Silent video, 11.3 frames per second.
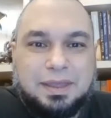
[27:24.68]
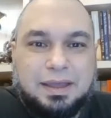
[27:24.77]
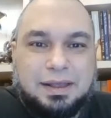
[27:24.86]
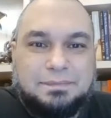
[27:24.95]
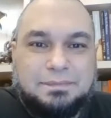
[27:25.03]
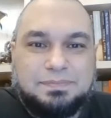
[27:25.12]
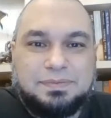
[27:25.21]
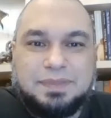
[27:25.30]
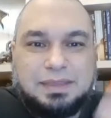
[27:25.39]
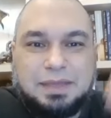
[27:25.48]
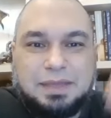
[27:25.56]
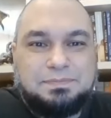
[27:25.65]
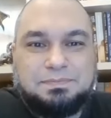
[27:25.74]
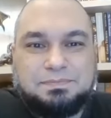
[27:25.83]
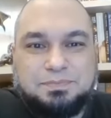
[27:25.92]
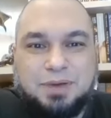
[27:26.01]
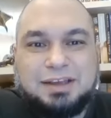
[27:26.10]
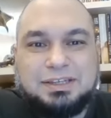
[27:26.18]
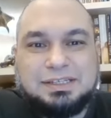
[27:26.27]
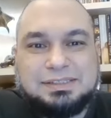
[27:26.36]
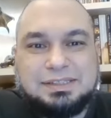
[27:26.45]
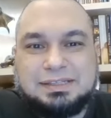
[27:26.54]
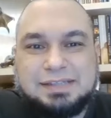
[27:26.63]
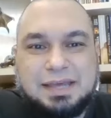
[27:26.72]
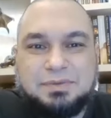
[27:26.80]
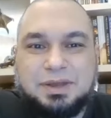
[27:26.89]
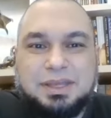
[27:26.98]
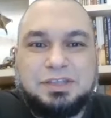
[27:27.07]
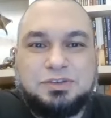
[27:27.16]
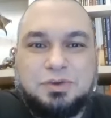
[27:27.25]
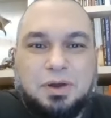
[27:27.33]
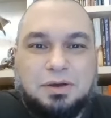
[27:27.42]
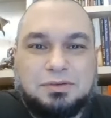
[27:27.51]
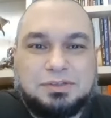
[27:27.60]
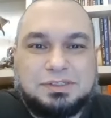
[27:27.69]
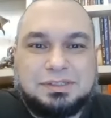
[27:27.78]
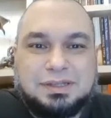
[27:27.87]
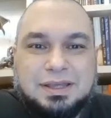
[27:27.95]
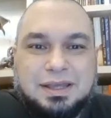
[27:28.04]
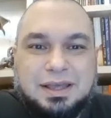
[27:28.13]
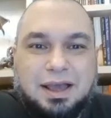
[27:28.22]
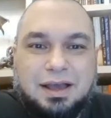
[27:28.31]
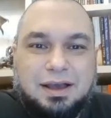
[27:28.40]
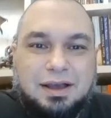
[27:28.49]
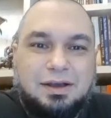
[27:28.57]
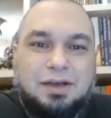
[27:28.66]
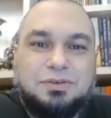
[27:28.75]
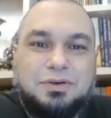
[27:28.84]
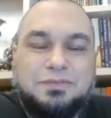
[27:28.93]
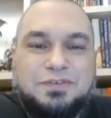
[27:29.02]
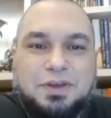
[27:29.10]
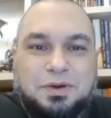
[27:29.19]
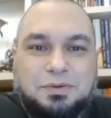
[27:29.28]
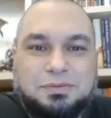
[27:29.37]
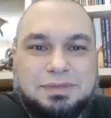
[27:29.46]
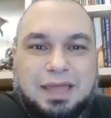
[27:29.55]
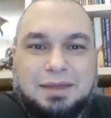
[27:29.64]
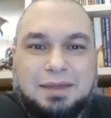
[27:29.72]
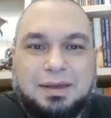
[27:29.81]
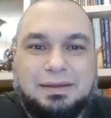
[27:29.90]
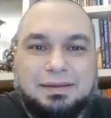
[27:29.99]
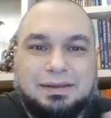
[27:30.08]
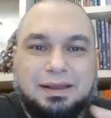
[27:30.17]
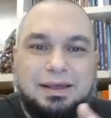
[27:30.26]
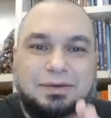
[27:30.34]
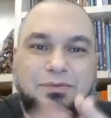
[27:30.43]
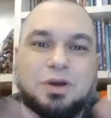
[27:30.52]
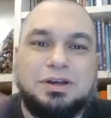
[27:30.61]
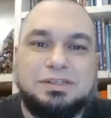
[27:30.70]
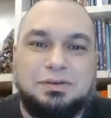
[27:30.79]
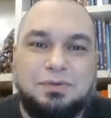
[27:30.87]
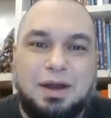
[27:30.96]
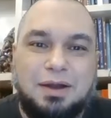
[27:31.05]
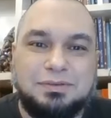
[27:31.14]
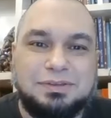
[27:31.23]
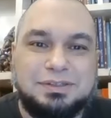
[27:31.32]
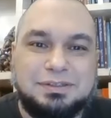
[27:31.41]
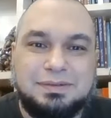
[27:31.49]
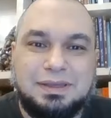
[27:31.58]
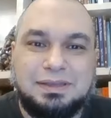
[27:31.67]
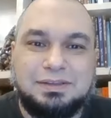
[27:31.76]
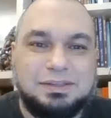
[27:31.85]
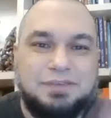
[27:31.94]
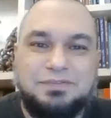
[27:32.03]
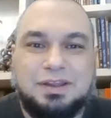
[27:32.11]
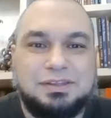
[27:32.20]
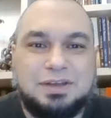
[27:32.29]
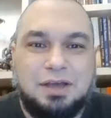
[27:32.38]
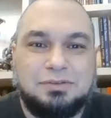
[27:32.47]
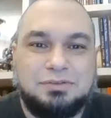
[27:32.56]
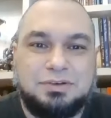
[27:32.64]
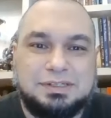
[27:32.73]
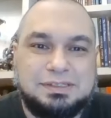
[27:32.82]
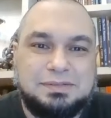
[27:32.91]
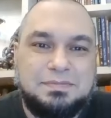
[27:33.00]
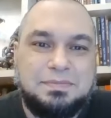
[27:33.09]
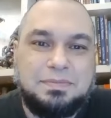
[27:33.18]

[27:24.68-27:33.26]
They practice the same rituals. How do you feel Thelema works around in different countries?